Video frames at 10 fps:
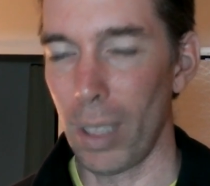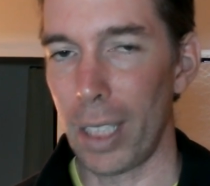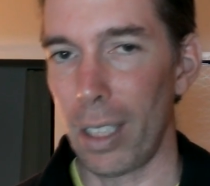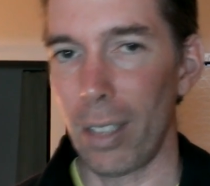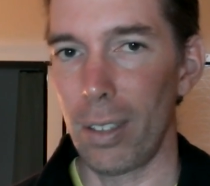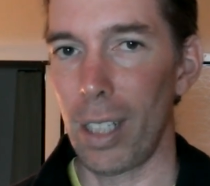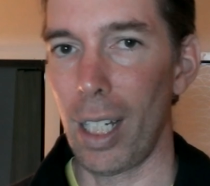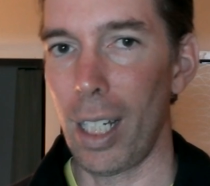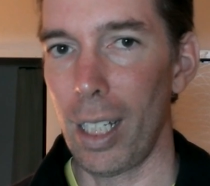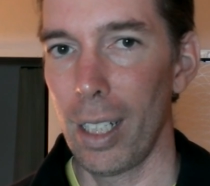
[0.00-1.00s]
Like the other
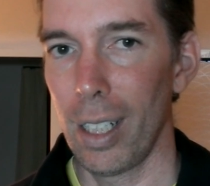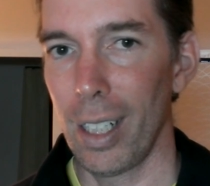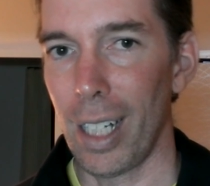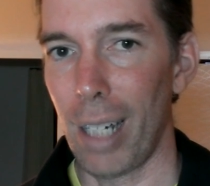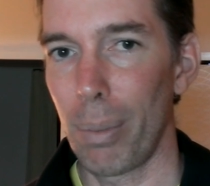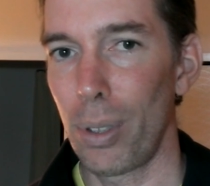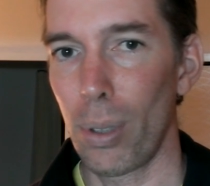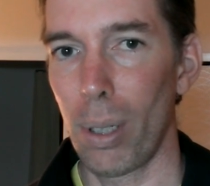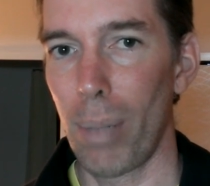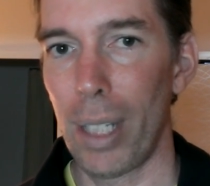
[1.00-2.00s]
day, I went
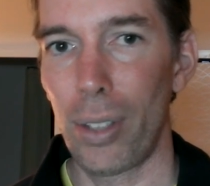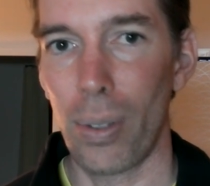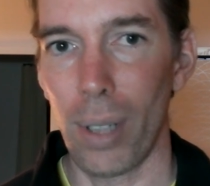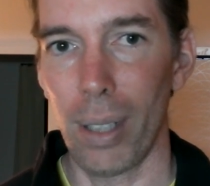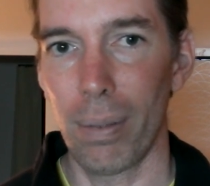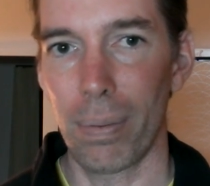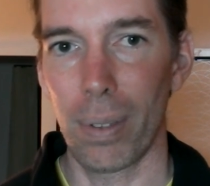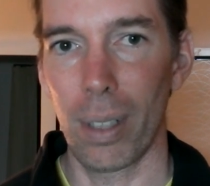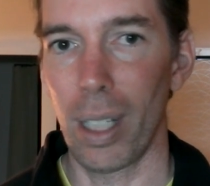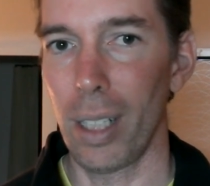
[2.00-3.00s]
to a restaurant
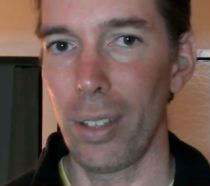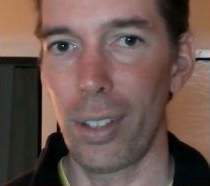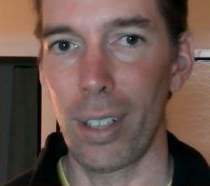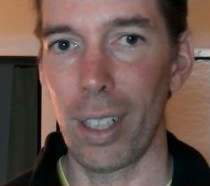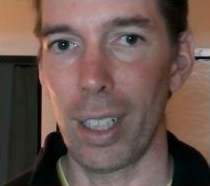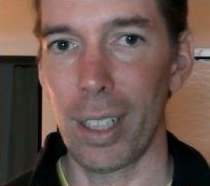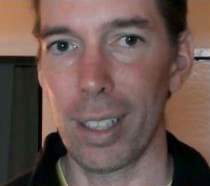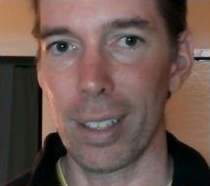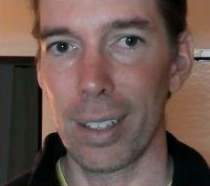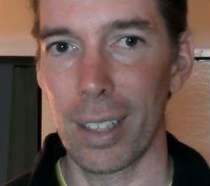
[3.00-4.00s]
for lunch,
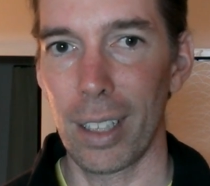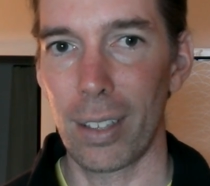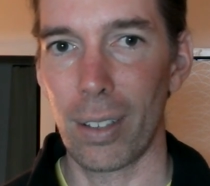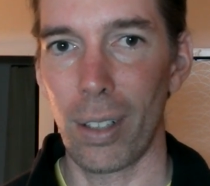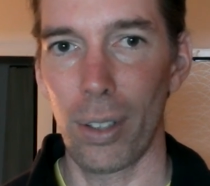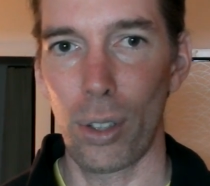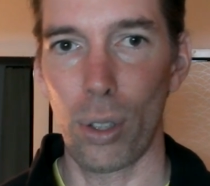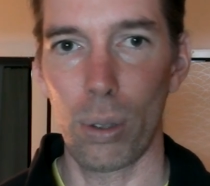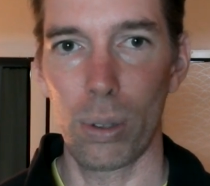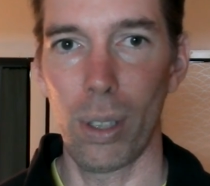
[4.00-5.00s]
and it's called a
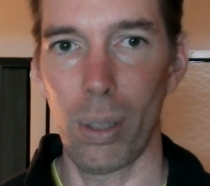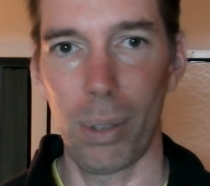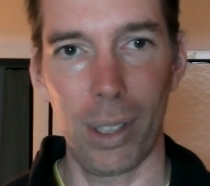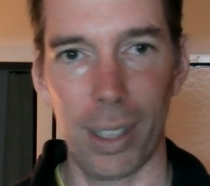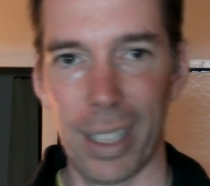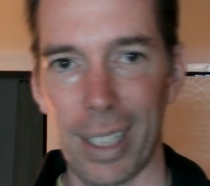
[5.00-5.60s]
shokudo, which is like